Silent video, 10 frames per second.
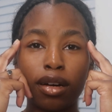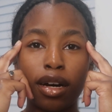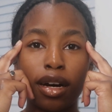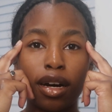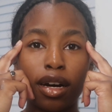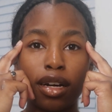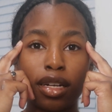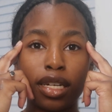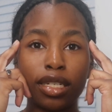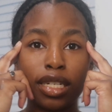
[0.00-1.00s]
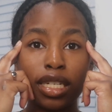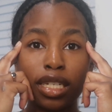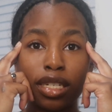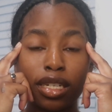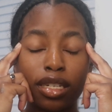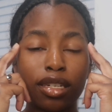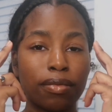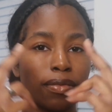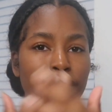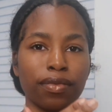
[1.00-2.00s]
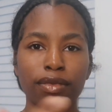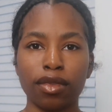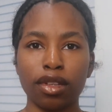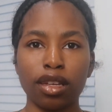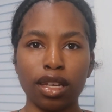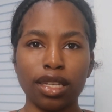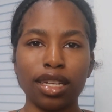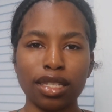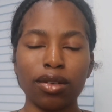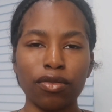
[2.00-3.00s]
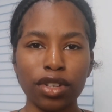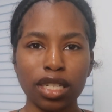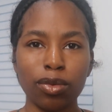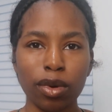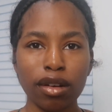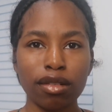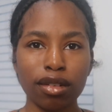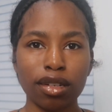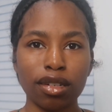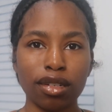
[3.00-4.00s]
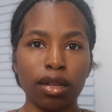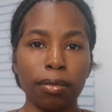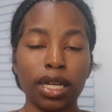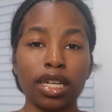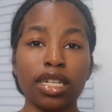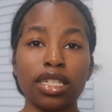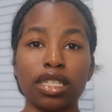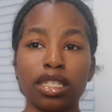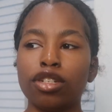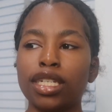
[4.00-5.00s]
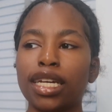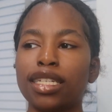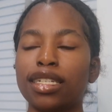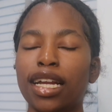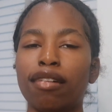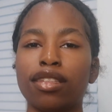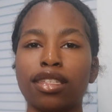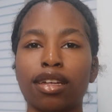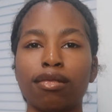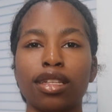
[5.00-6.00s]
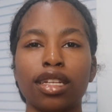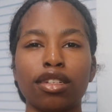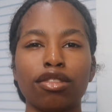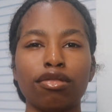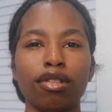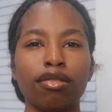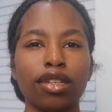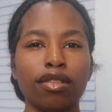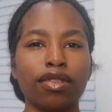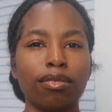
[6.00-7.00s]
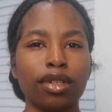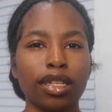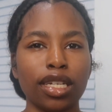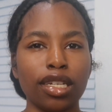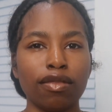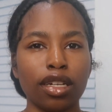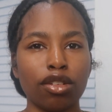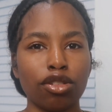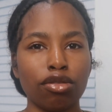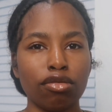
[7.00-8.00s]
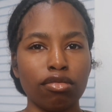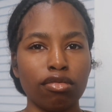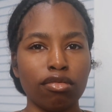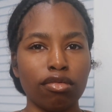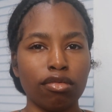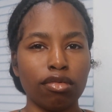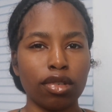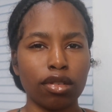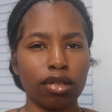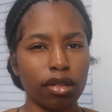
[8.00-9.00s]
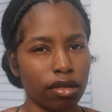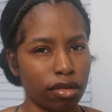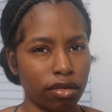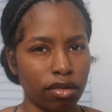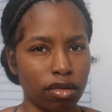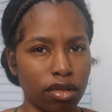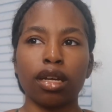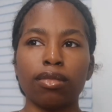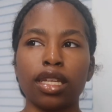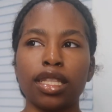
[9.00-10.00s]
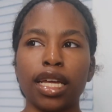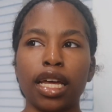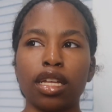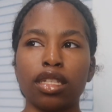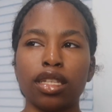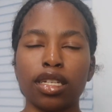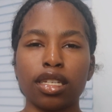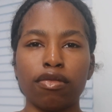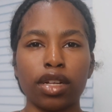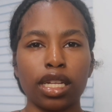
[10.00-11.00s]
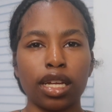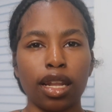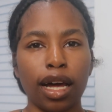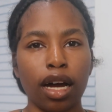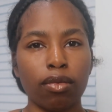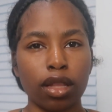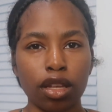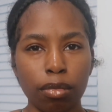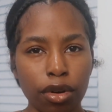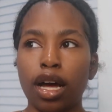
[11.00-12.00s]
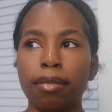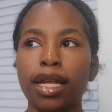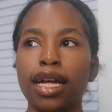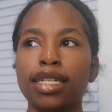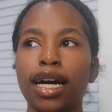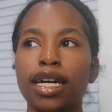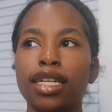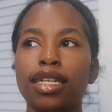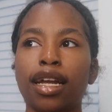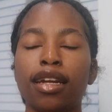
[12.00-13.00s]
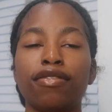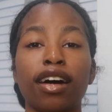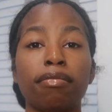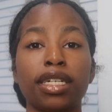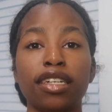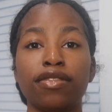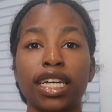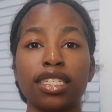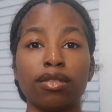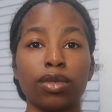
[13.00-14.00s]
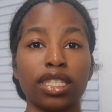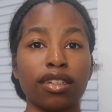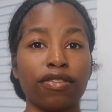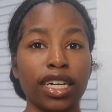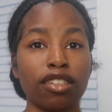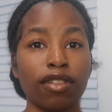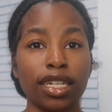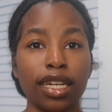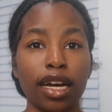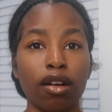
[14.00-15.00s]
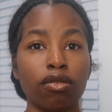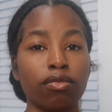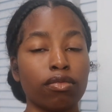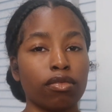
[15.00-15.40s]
uh, conditioning doesn't really work because you're chasing after something that you don't even believe that you deserve something that doesn't really align with you i'm not knocking the nine to five but if that's what suffice right now